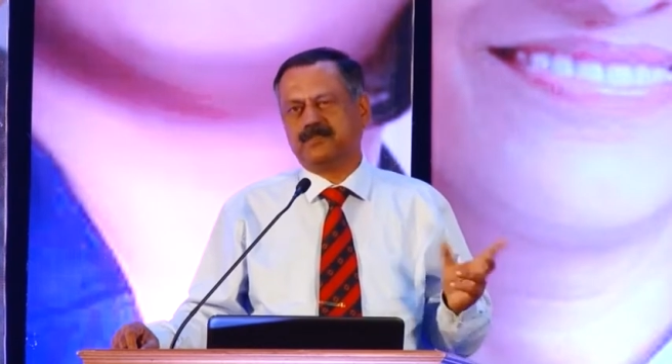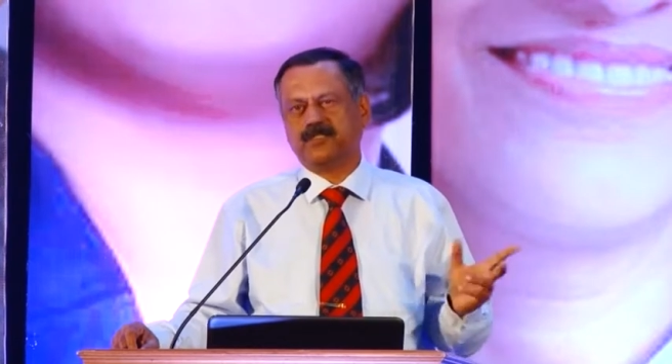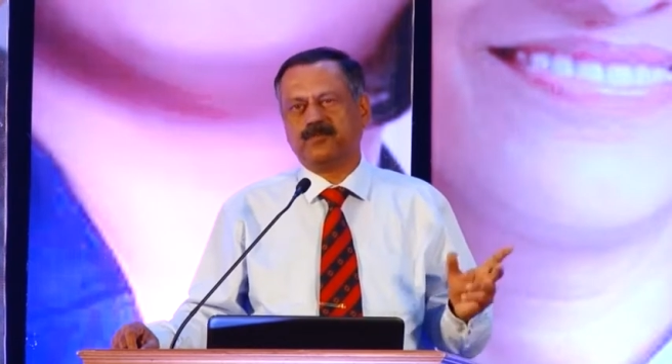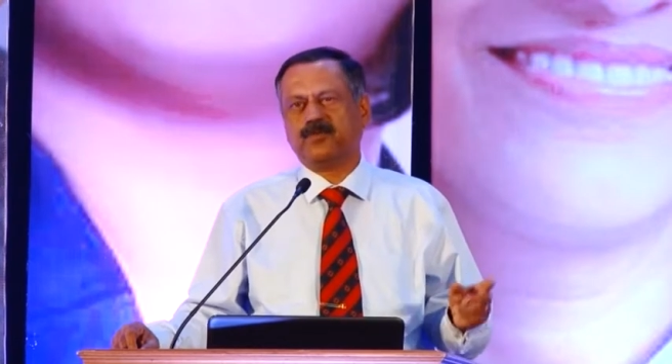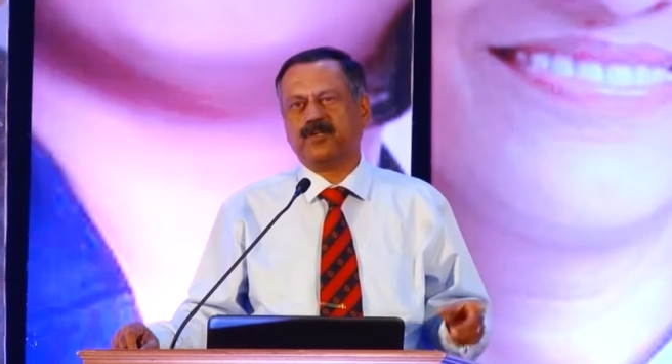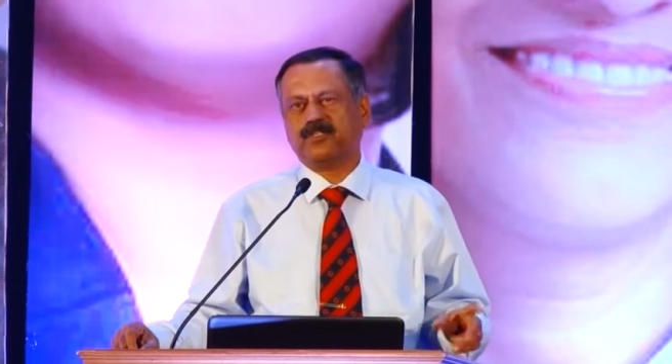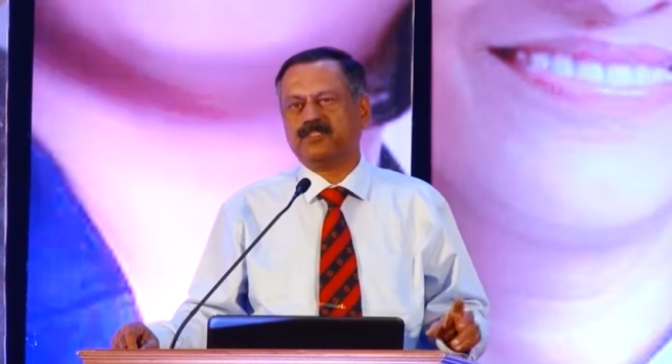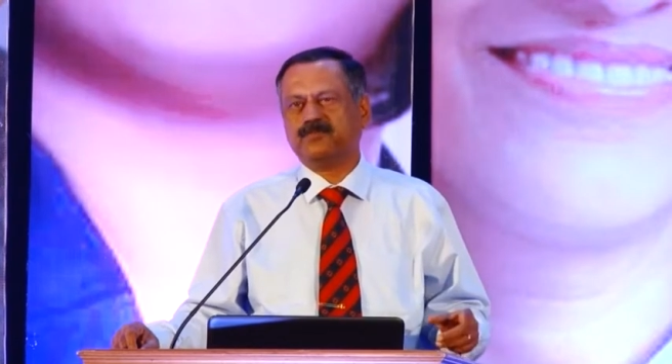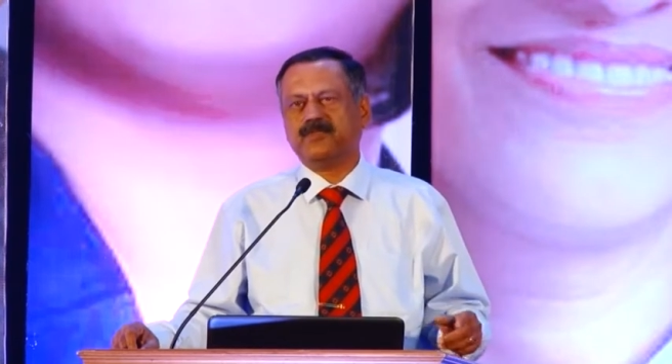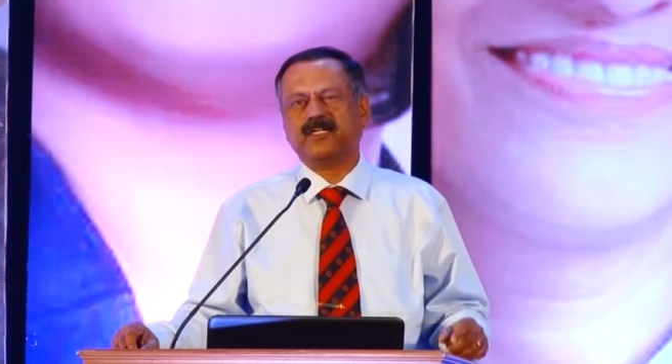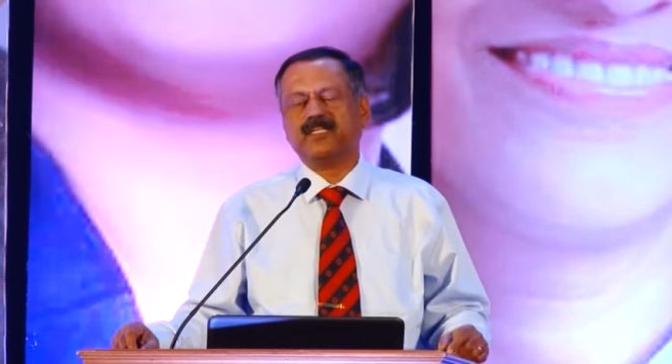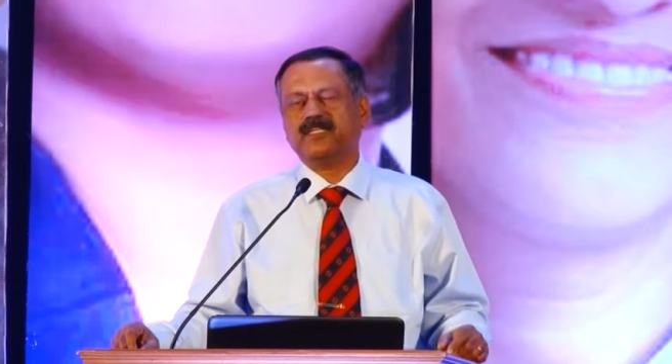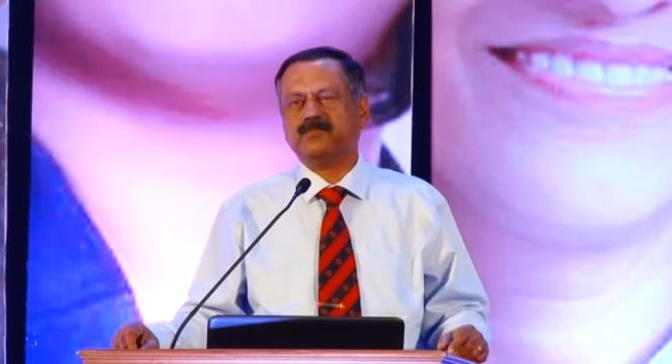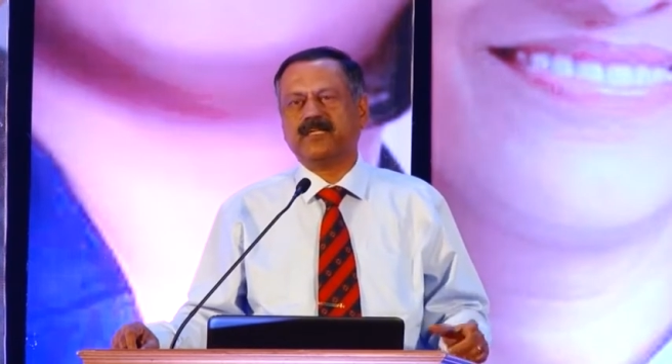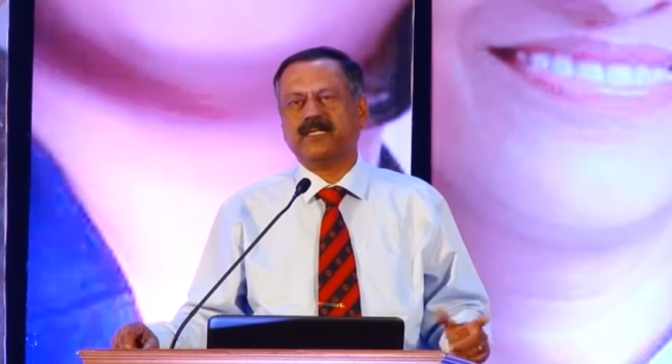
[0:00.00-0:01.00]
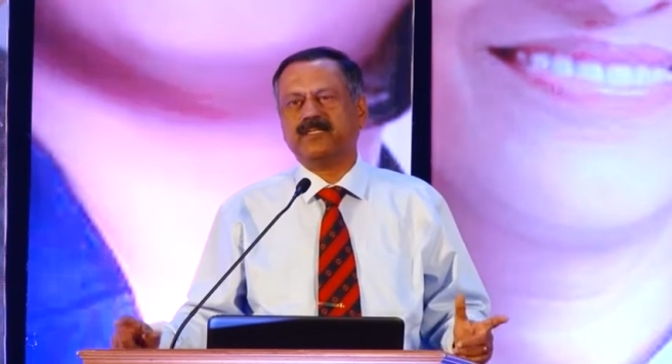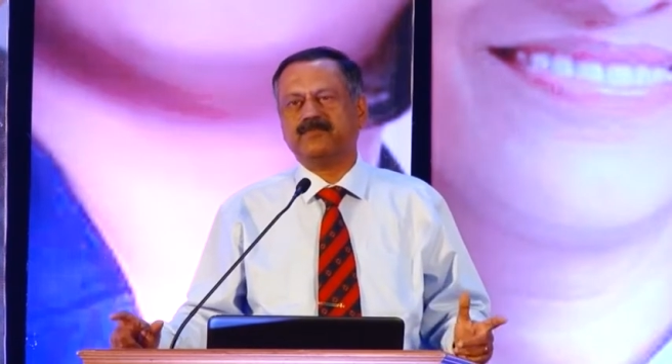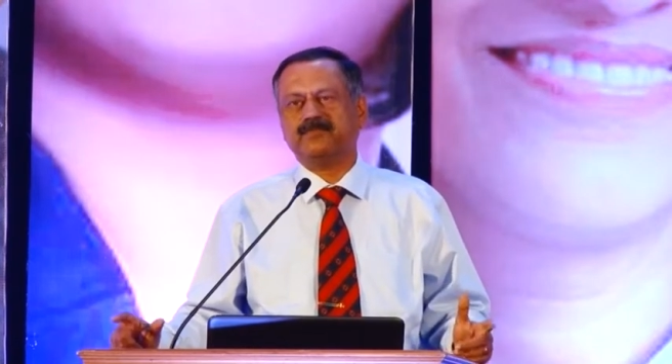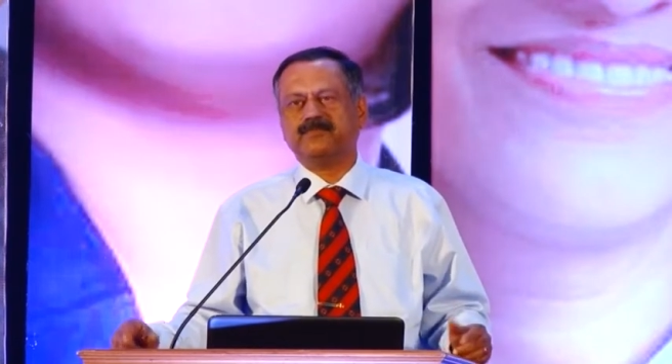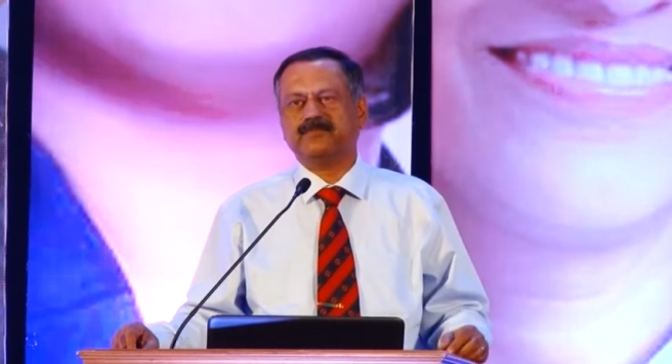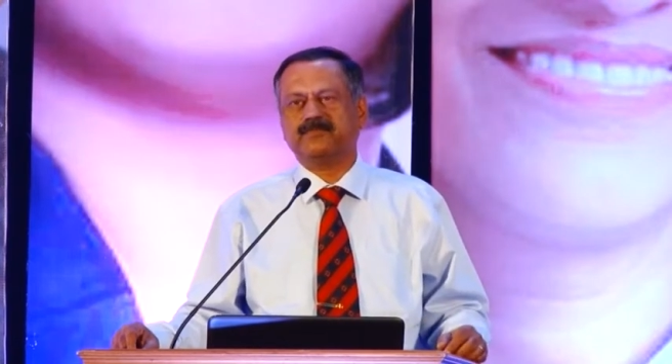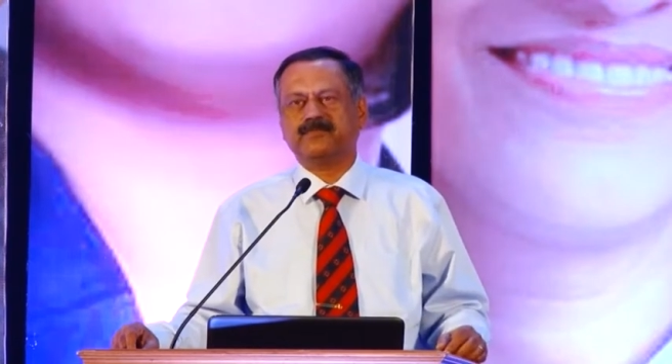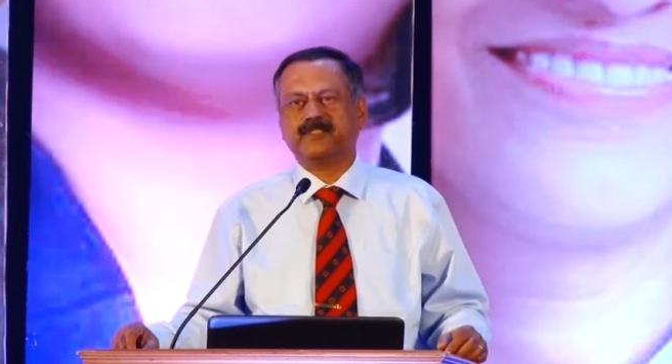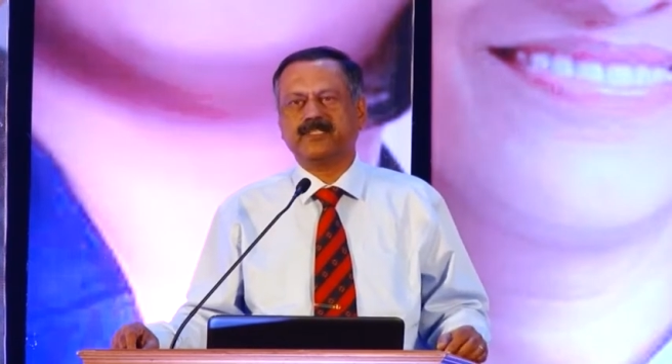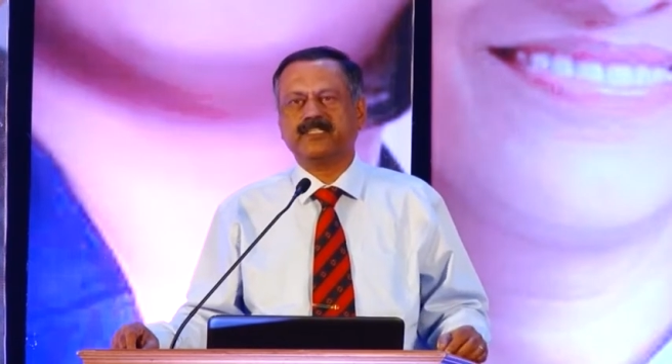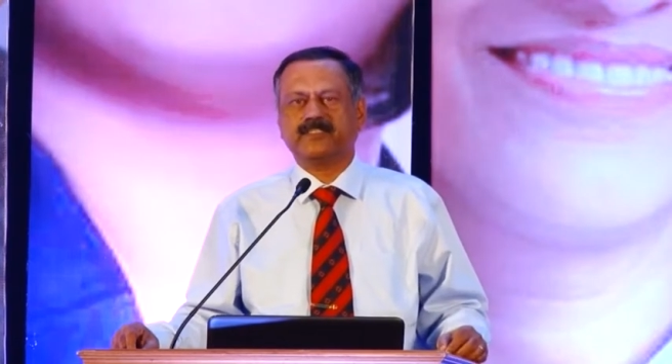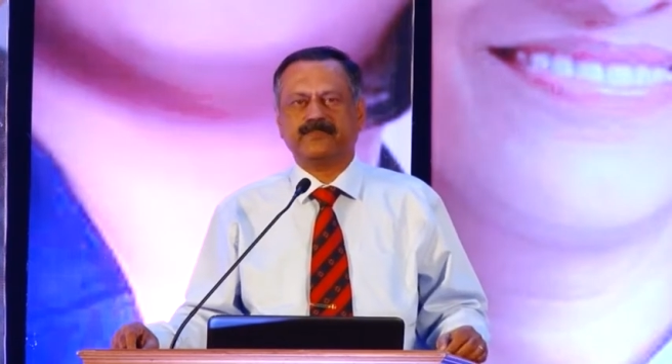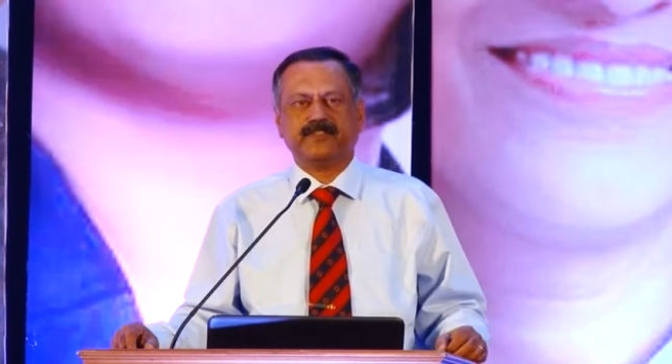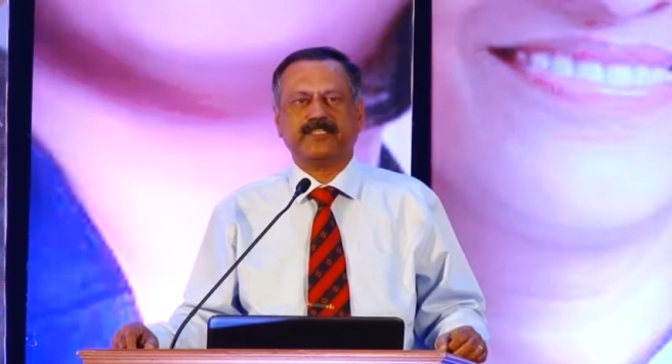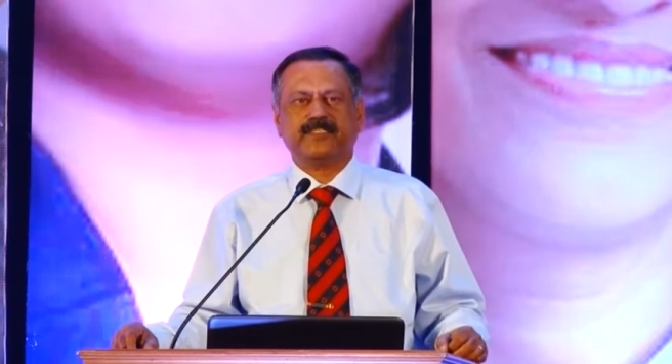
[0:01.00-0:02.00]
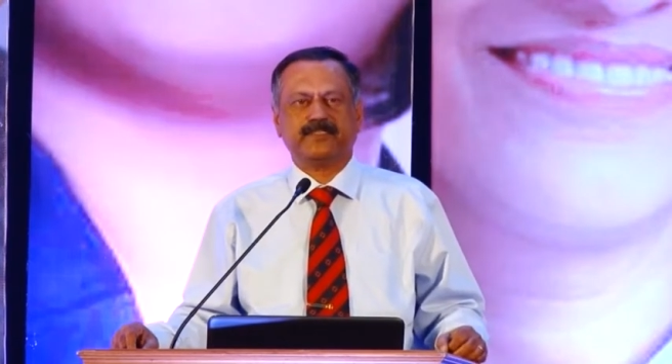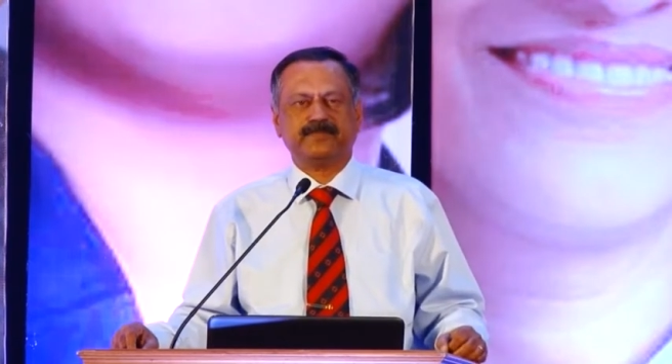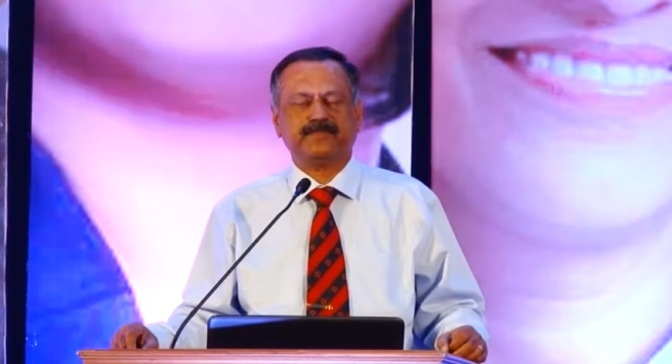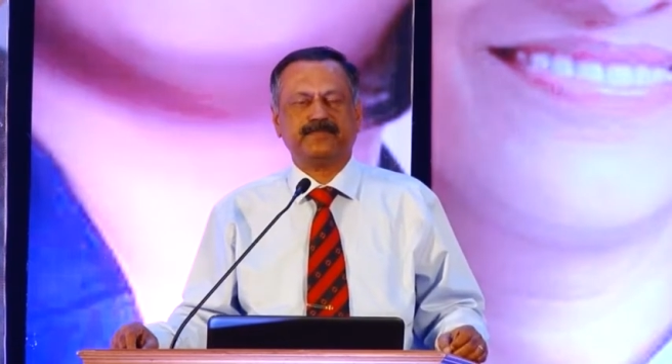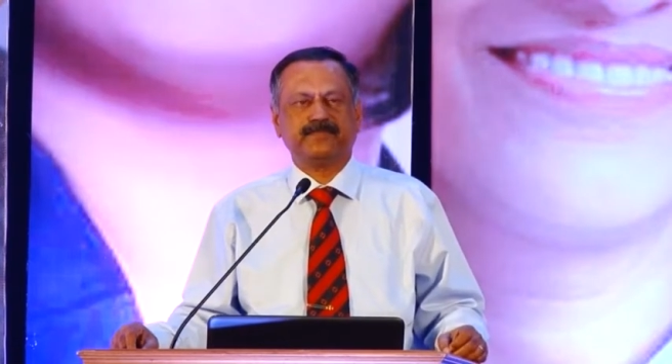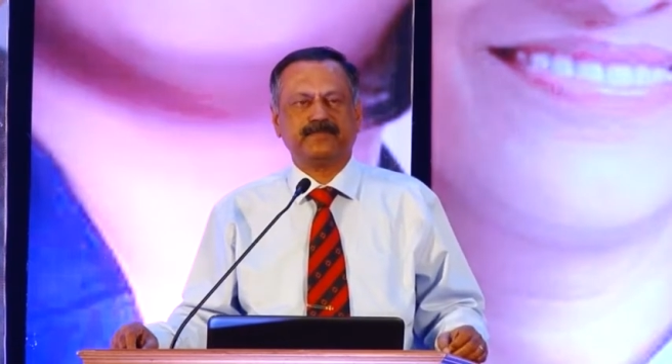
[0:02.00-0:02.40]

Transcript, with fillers: approximately by 30 feet.